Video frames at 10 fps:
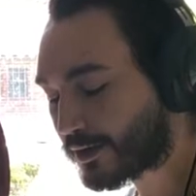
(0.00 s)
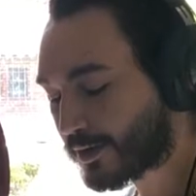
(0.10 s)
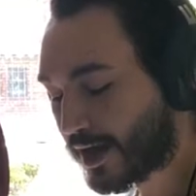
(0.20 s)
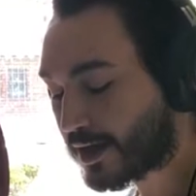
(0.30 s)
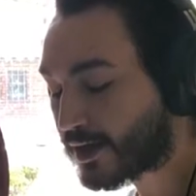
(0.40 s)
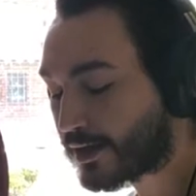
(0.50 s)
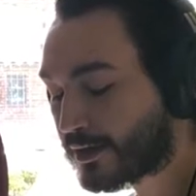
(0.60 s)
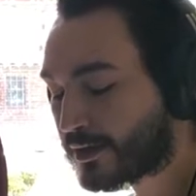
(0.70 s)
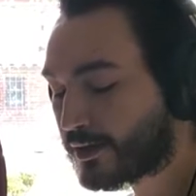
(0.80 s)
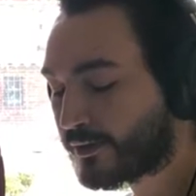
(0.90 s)
Red,
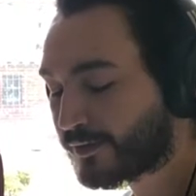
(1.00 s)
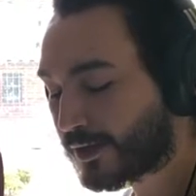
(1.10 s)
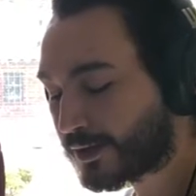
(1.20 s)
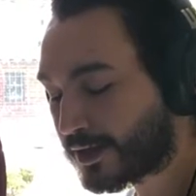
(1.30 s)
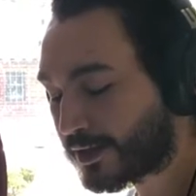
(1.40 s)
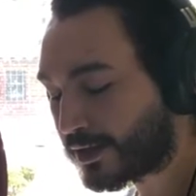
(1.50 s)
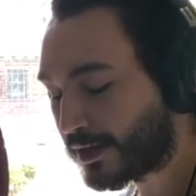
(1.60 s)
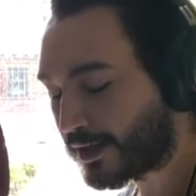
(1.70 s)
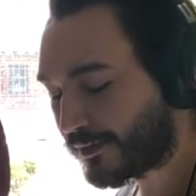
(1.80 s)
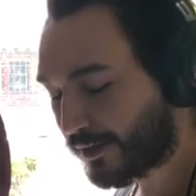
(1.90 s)
floating
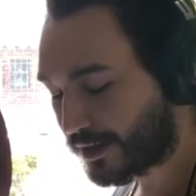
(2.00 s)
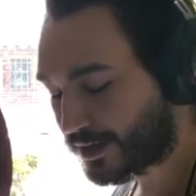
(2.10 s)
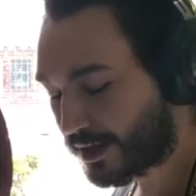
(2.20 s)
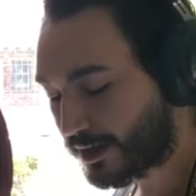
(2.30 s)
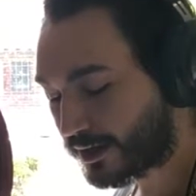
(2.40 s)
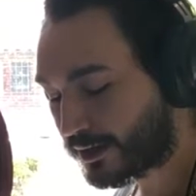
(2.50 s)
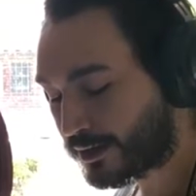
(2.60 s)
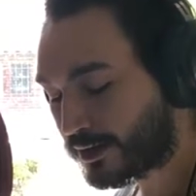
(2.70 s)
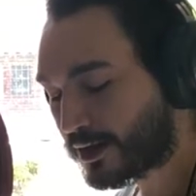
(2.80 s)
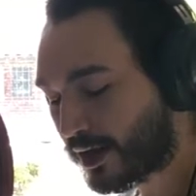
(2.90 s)
in a fish tank
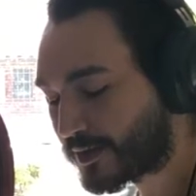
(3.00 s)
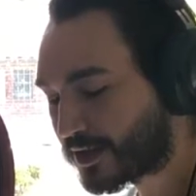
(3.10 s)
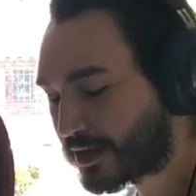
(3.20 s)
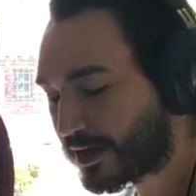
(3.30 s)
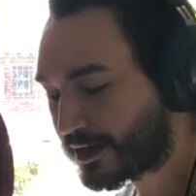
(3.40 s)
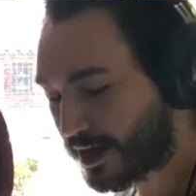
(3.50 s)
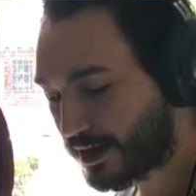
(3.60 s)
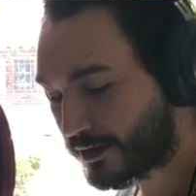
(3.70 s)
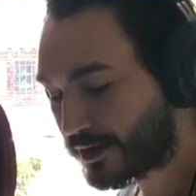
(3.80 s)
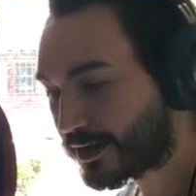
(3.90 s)
upside
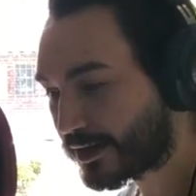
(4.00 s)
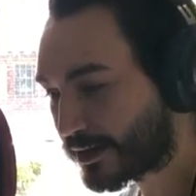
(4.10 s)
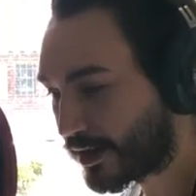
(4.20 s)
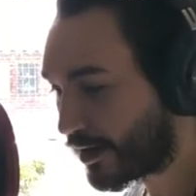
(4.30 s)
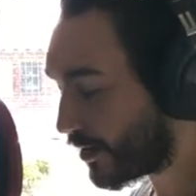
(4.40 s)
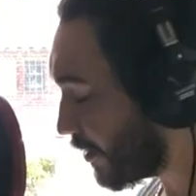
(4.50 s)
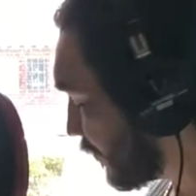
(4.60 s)
down and dead.